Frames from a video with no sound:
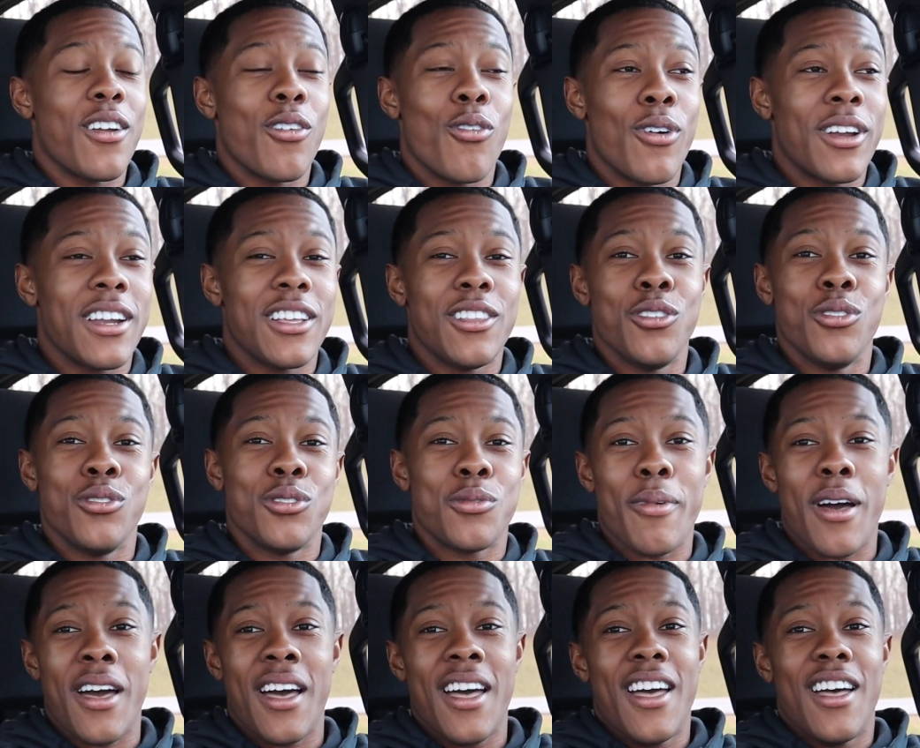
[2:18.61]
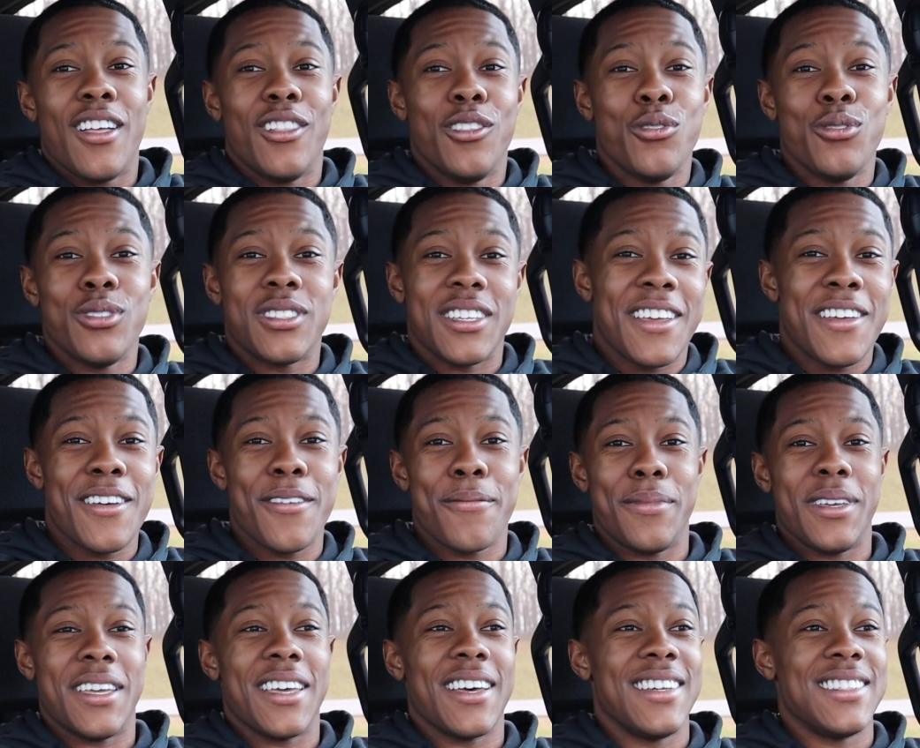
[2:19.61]
I don't want to lose my lose
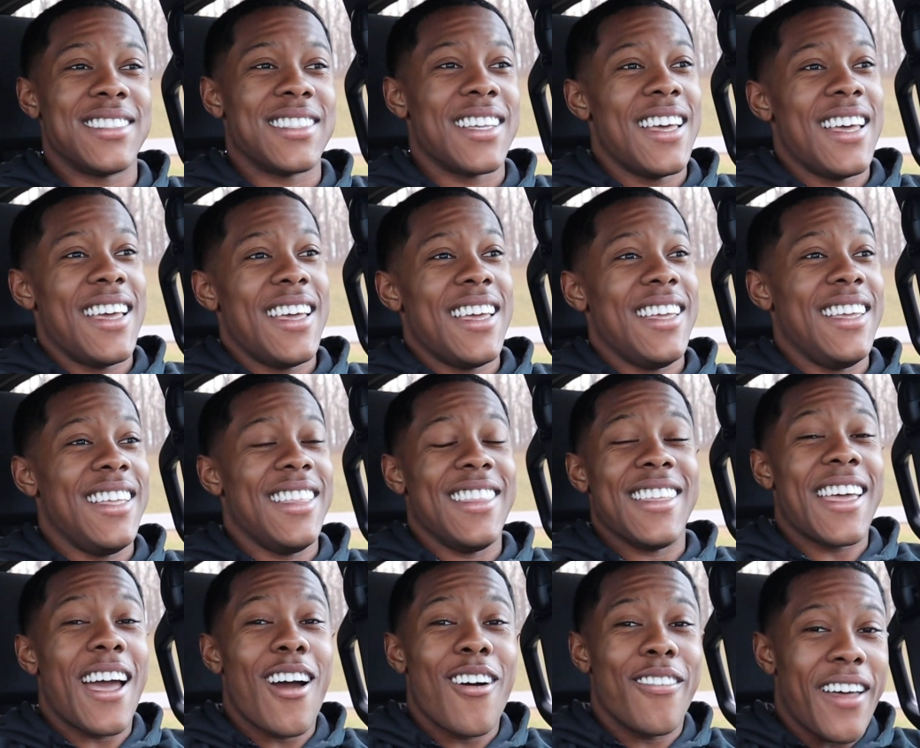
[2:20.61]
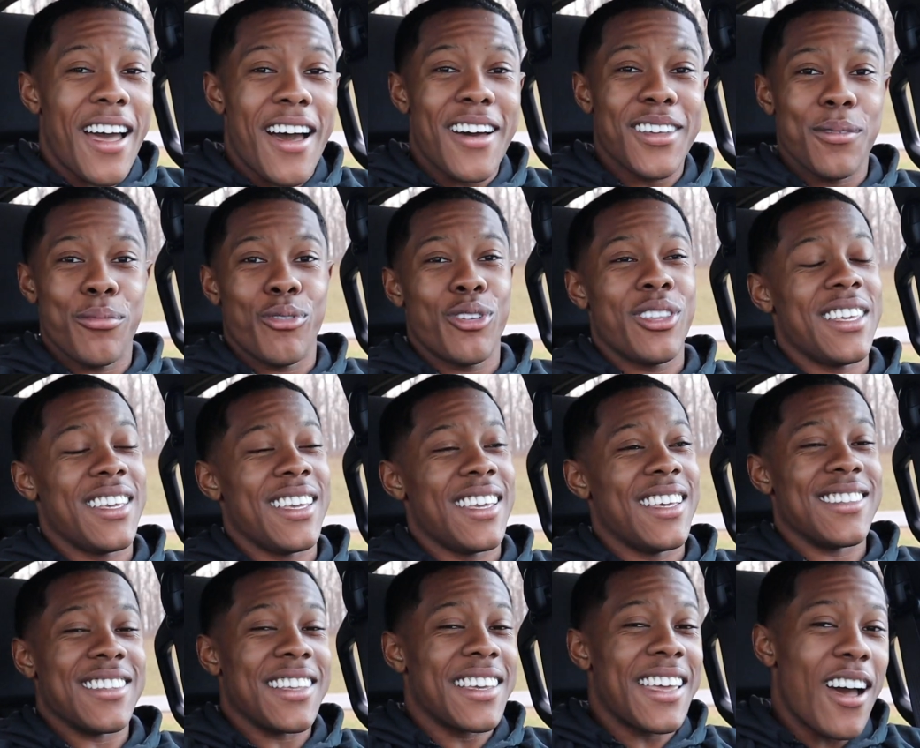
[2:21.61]
him because he look how valuable he is.